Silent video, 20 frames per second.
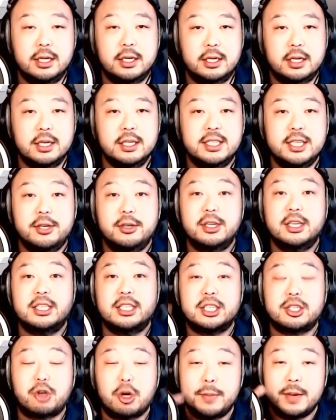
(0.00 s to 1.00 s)
considered
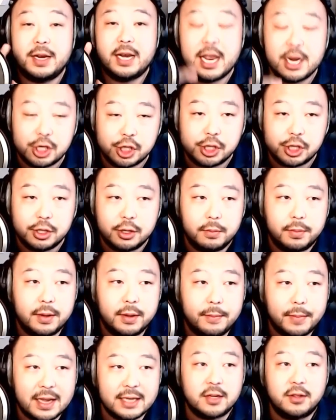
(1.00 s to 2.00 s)
discrimination. But
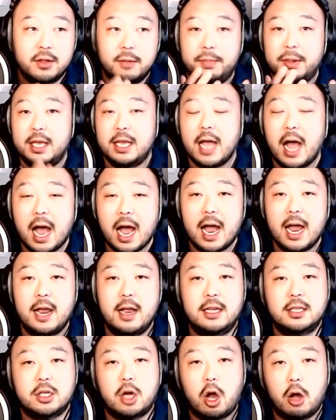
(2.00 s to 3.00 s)
based on the PI,
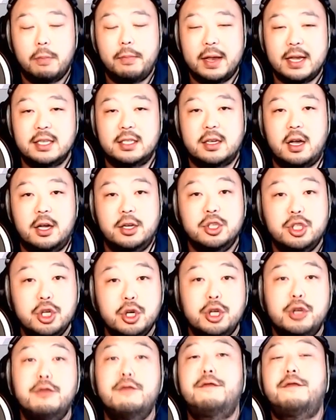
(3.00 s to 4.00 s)
it's all based on, do
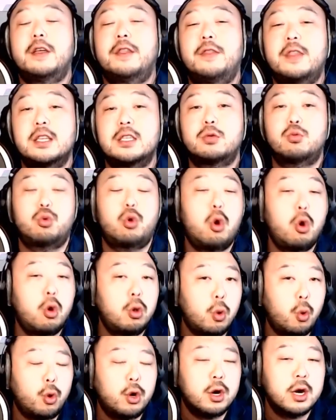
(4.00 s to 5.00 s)
you fit this
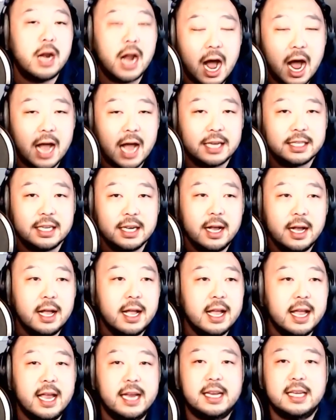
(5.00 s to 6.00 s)
role or not?
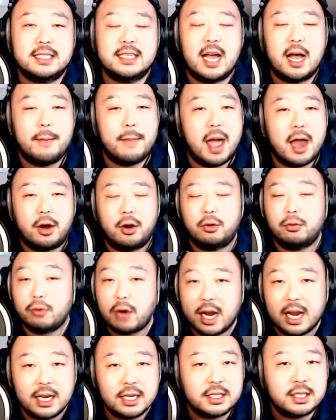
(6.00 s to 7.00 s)
It does not matter
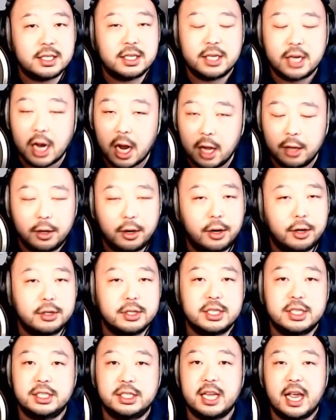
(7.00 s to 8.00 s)
race, color,
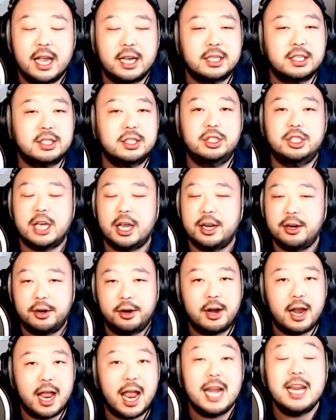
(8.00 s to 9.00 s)
sex,
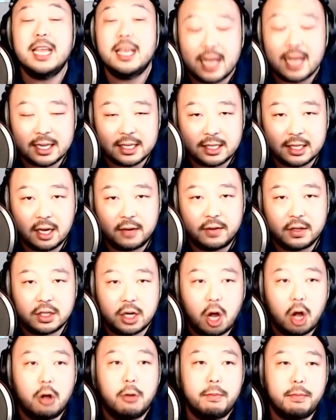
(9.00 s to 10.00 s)
gender, any of that stuff. It's
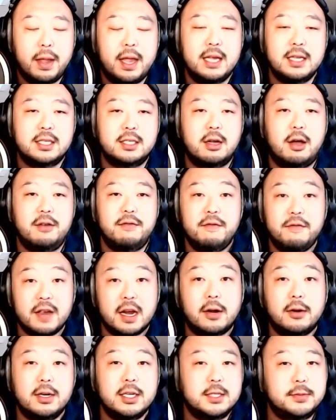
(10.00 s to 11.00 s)
all based on
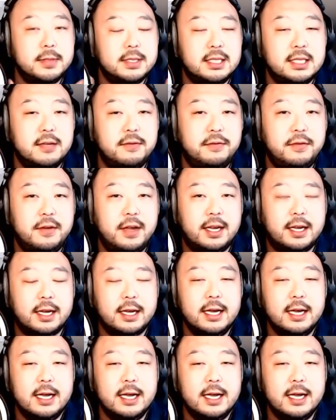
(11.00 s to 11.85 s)
very specific